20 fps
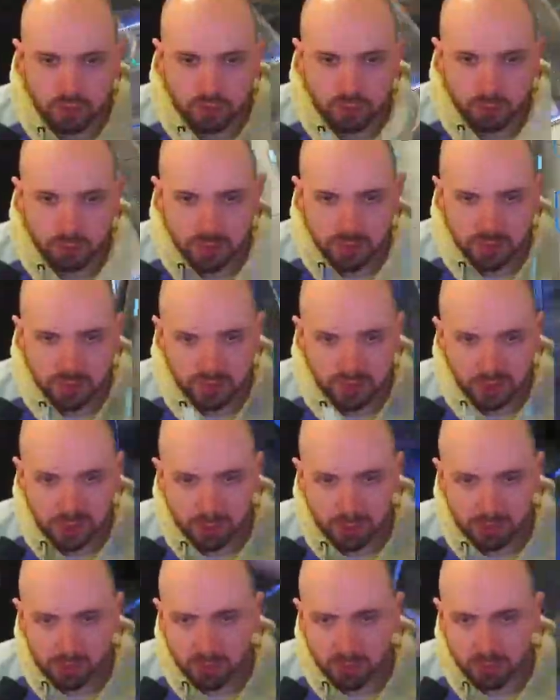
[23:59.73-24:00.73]
Missing it a
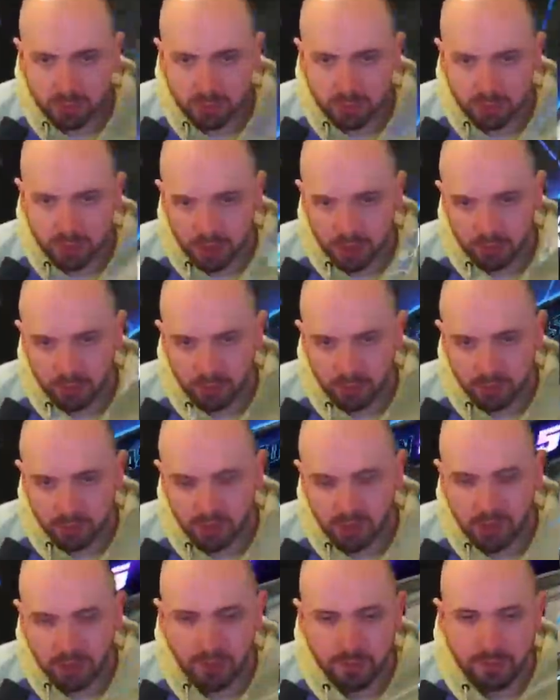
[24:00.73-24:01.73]
bit, but yeah, like
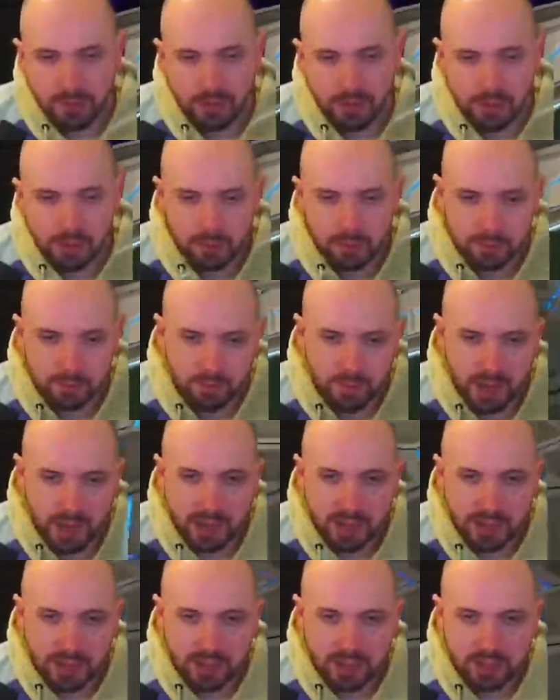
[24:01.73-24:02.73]
that.
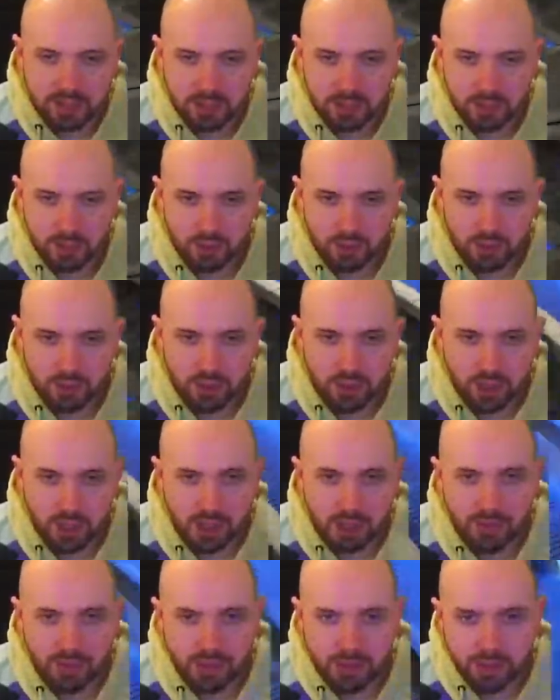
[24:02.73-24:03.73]
Playing it into the corner,
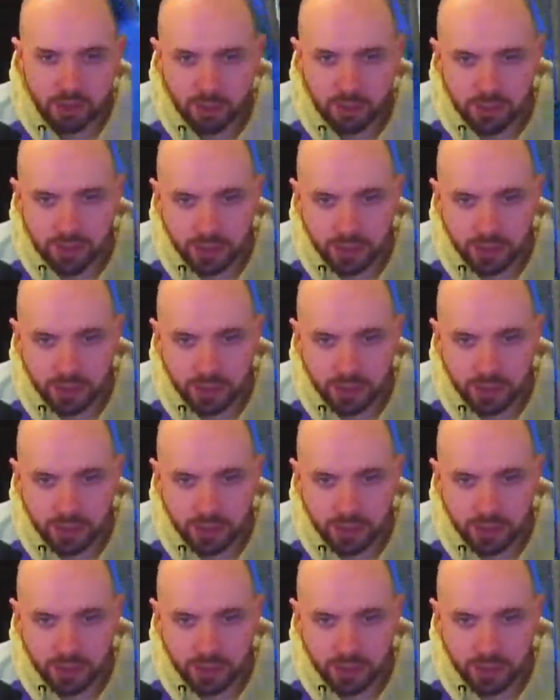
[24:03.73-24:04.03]
and then you can